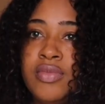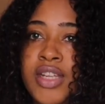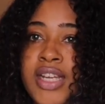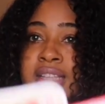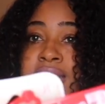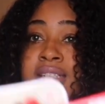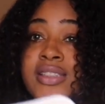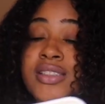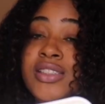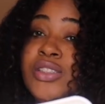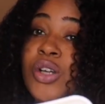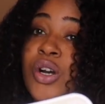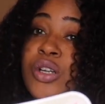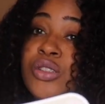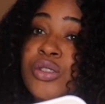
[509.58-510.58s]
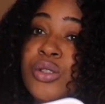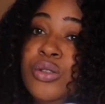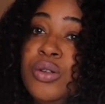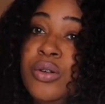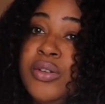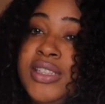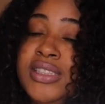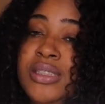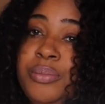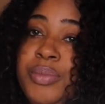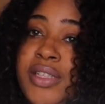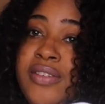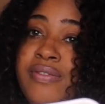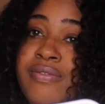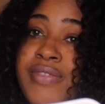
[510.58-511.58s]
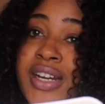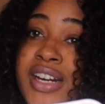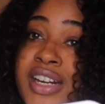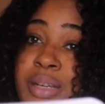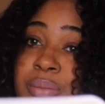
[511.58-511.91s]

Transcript: This is also going to be very